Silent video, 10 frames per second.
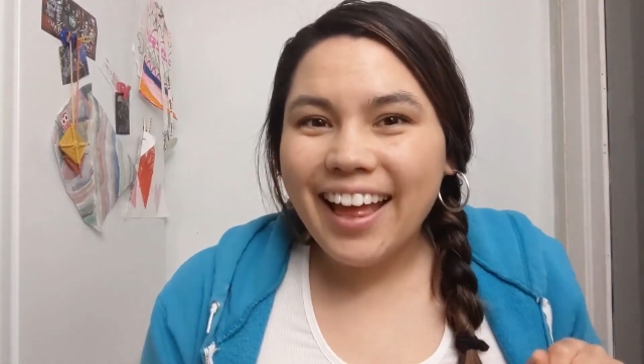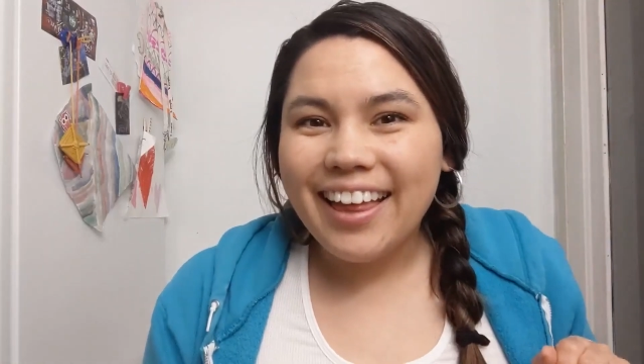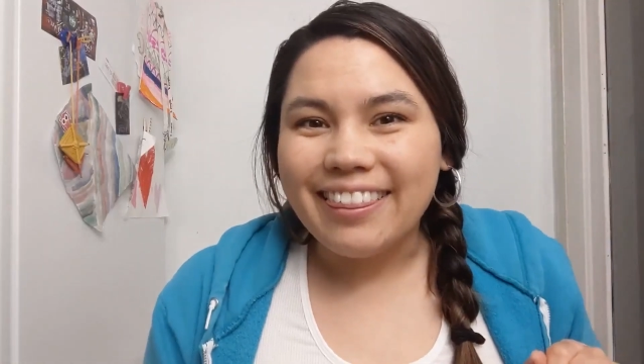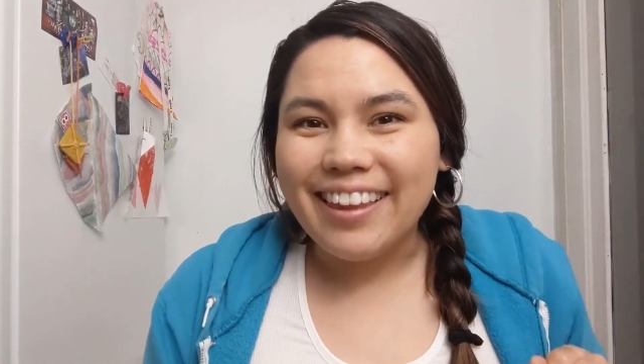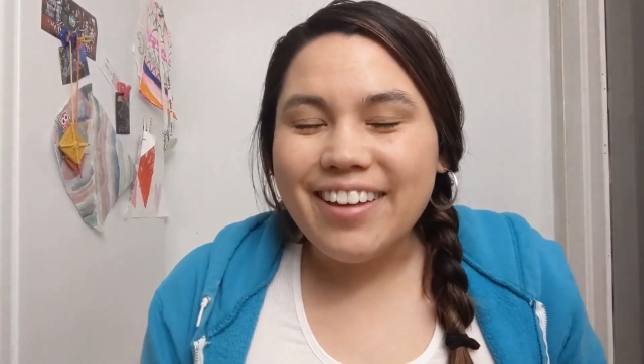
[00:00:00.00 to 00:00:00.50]

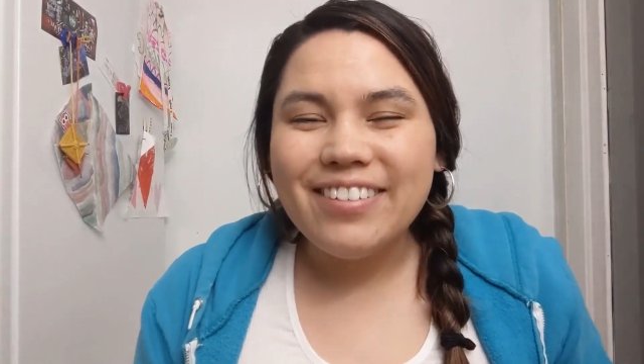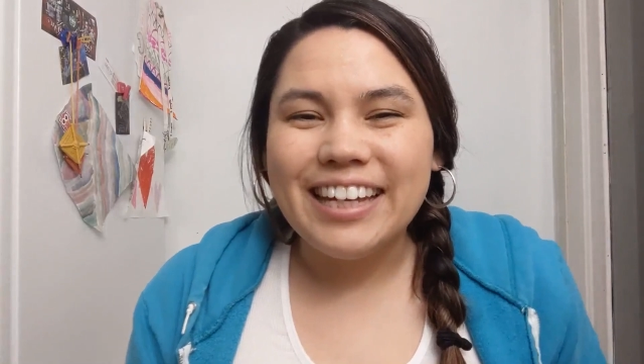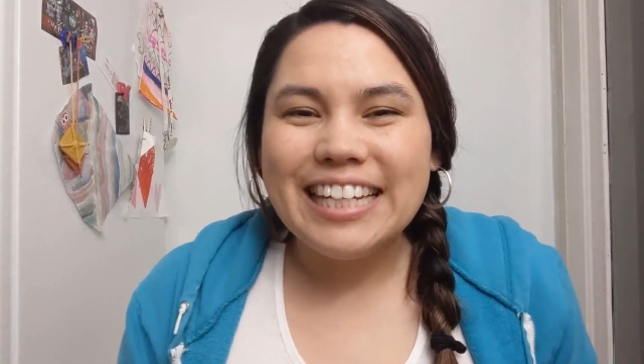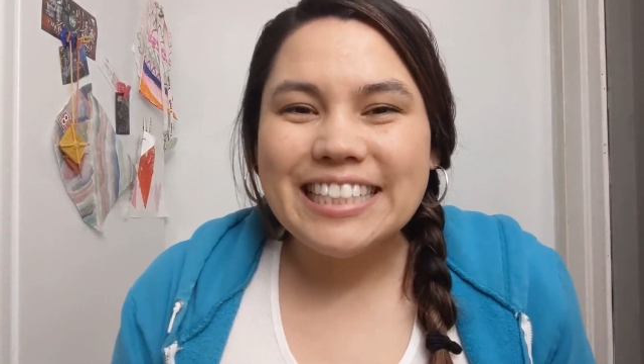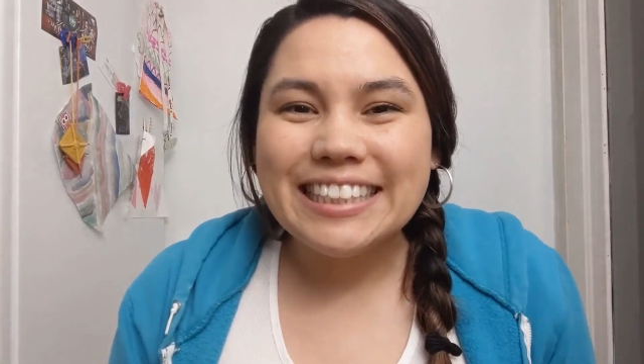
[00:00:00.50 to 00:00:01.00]
Hello,
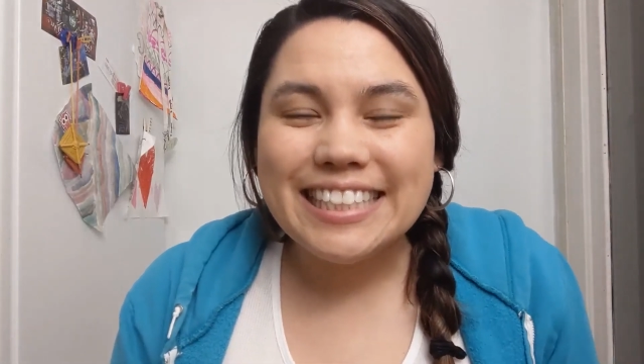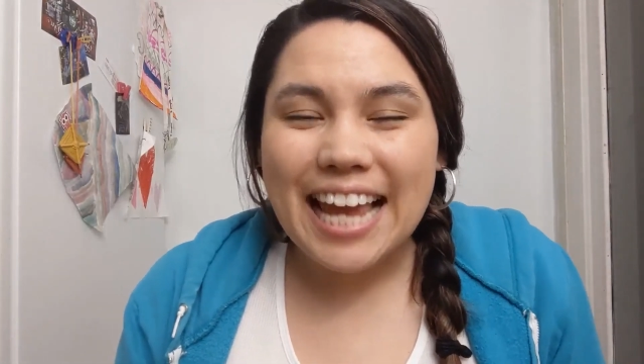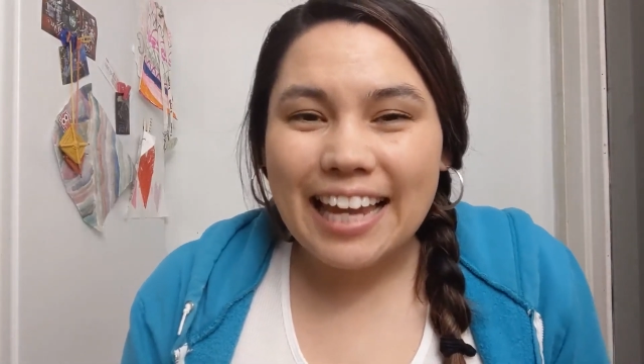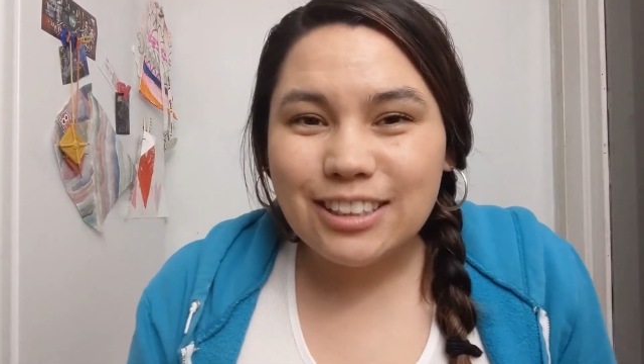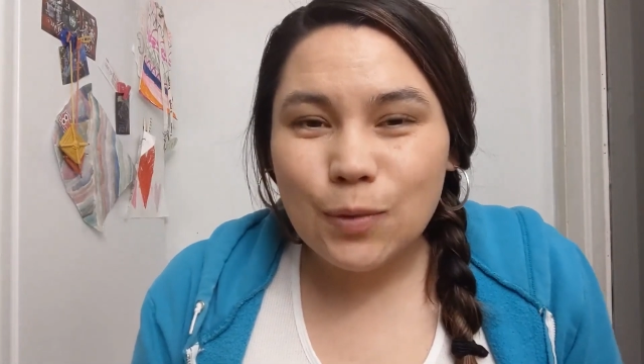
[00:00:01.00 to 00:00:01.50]
it is
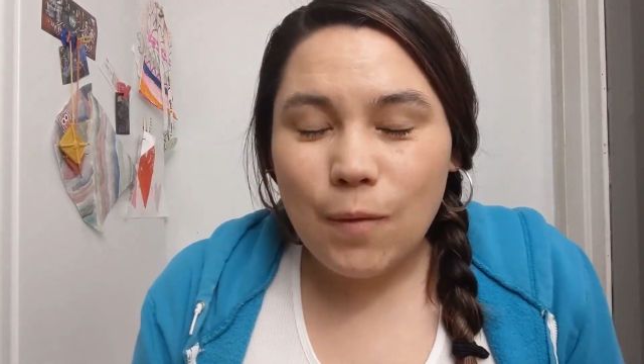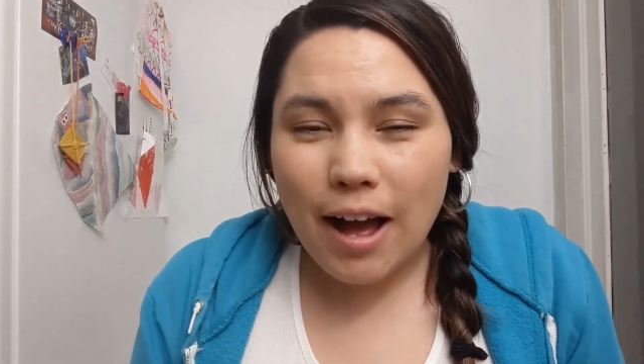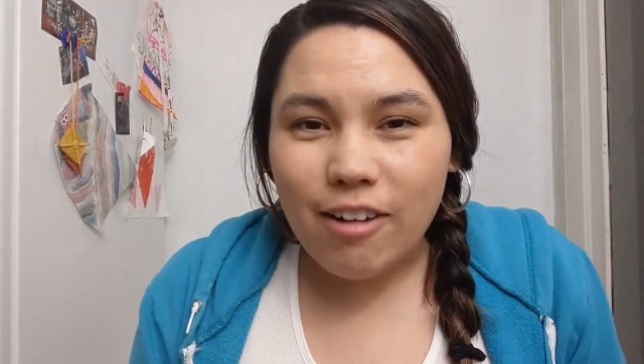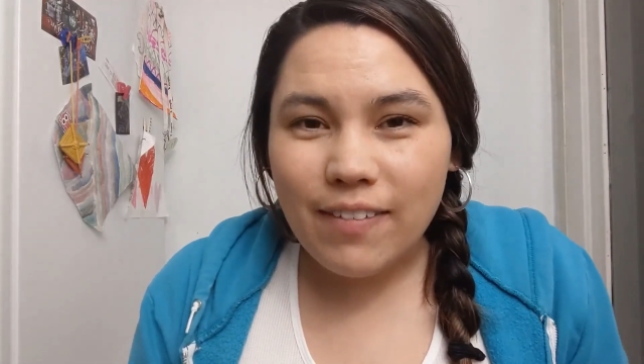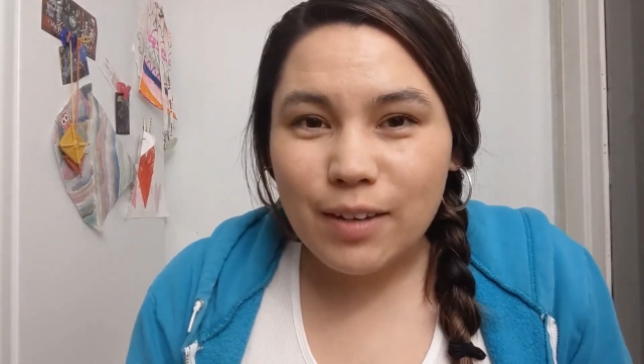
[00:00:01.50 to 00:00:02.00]
day 12